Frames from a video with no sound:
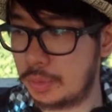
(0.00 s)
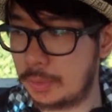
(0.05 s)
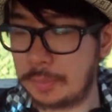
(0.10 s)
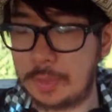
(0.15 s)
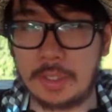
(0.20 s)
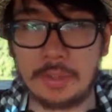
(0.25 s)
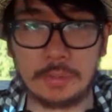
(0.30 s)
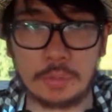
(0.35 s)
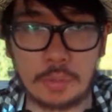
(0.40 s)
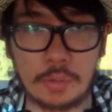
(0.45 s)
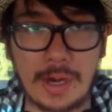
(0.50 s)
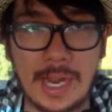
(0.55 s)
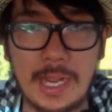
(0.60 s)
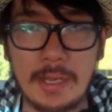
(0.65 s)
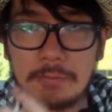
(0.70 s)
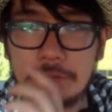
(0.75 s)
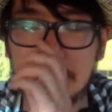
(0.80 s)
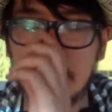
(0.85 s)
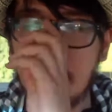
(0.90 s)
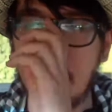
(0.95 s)
some kind of
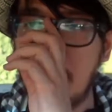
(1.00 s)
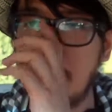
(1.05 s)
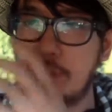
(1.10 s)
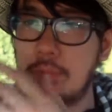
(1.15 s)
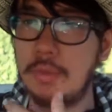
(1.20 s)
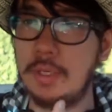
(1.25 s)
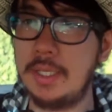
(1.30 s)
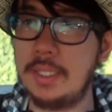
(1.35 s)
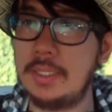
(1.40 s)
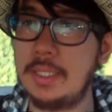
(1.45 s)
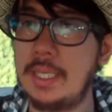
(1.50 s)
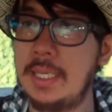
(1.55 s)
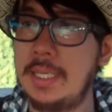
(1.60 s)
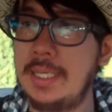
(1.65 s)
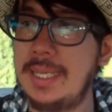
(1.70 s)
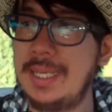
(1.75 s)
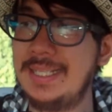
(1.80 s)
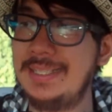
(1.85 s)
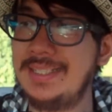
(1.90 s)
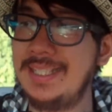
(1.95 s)
craft, right?
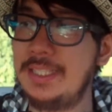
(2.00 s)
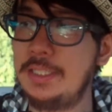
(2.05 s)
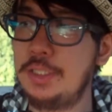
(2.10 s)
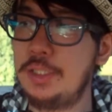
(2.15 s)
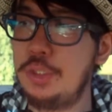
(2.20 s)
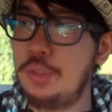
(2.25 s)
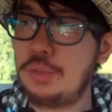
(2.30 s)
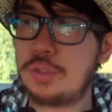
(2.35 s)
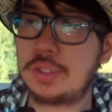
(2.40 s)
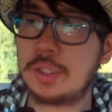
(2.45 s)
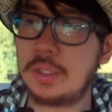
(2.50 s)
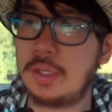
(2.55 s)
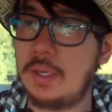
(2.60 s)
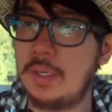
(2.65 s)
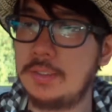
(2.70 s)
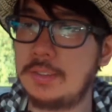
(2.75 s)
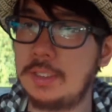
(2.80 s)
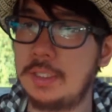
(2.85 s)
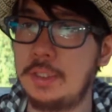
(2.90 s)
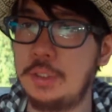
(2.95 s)
And then
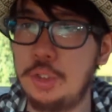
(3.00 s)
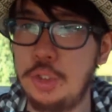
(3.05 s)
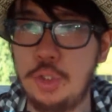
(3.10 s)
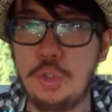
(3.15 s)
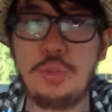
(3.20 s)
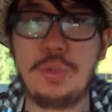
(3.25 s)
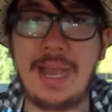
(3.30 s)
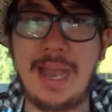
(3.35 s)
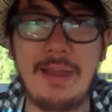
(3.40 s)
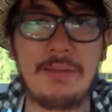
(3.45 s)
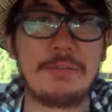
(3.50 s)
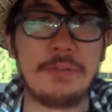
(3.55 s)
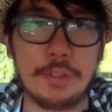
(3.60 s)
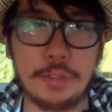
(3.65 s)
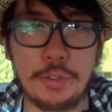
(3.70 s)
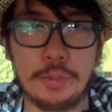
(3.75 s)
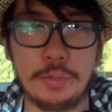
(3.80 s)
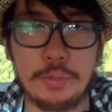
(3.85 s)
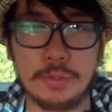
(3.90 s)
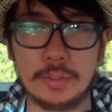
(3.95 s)
utilizing new
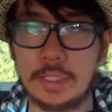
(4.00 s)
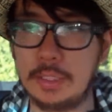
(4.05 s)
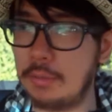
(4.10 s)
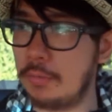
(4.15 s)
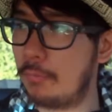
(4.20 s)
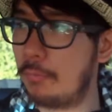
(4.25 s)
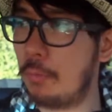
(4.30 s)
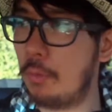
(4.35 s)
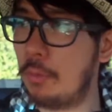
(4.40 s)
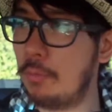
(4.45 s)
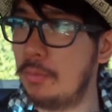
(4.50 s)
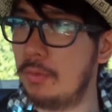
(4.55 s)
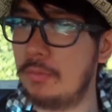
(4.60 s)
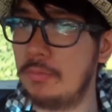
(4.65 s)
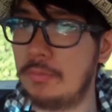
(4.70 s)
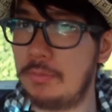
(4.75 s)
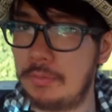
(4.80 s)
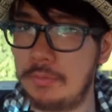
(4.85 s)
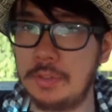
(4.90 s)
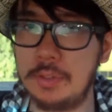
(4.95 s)
avenues in the form
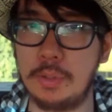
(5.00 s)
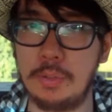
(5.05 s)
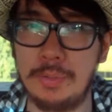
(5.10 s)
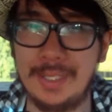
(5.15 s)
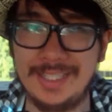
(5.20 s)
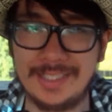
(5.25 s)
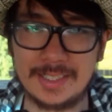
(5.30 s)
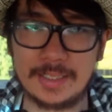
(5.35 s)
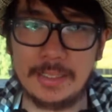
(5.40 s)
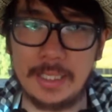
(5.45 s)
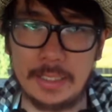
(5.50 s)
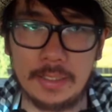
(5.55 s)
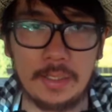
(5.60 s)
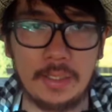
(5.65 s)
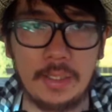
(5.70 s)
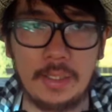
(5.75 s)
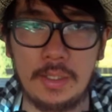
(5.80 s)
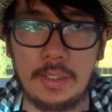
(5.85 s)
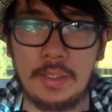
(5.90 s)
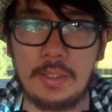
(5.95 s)
of, you know, internet
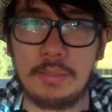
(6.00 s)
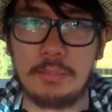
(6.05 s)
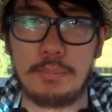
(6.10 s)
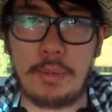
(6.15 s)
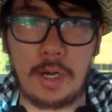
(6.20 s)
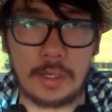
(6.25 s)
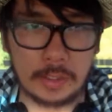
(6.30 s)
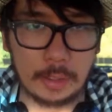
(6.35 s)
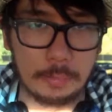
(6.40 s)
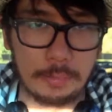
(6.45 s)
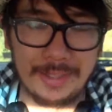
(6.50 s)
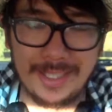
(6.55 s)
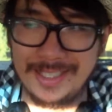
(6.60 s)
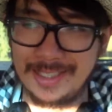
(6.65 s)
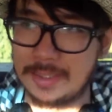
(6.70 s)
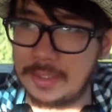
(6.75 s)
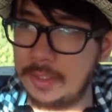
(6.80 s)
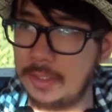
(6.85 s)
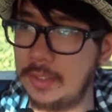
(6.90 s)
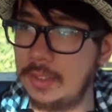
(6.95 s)

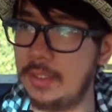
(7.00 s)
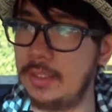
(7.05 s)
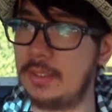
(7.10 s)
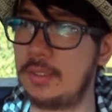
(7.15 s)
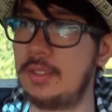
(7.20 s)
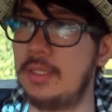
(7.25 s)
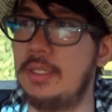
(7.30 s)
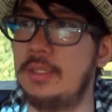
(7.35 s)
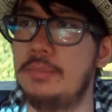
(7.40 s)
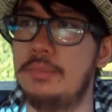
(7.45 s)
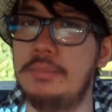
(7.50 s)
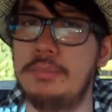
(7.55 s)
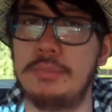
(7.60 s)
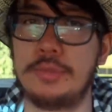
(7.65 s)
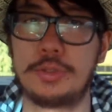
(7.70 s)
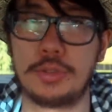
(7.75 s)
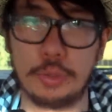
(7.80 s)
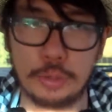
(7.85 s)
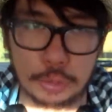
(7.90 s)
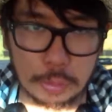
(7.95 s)
marketplaces and
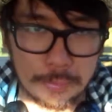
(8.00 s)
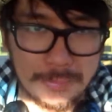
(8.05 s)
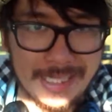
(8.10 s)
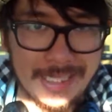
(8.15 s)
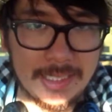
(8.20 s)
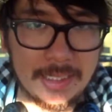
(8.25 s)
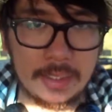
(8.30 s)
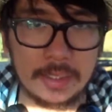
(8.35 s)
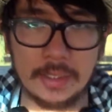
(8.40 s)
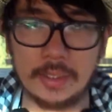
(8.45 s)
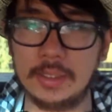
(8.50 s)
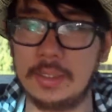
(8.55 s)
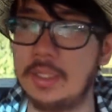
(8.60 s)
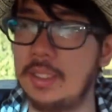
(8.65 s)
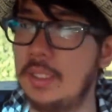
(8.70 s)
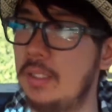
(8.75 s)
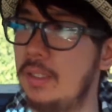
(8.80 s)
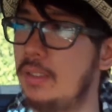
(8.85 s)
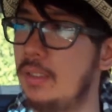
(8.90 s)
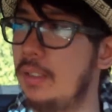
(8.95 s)
social media
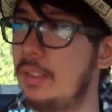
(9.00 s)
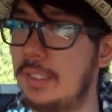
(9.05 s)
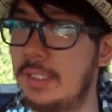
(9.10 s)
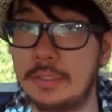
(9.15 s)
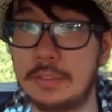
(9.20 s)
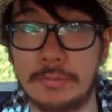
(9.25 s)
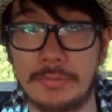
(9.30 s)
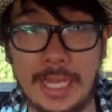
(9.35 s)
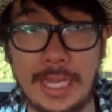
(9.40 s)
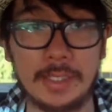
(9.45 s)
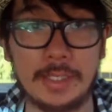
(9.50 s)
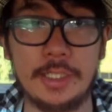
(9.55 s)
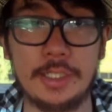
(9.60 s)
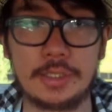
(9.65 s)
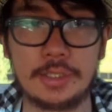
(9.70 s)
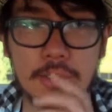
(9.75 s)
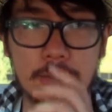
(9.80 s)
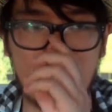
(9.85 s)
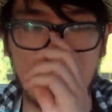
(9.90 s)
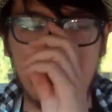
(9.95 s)
and things of that
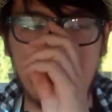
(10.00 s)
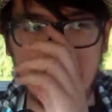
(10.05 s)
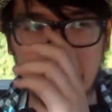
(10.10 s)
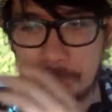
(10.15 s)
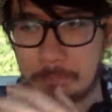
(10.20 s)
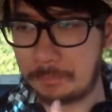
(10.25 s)
nature, right?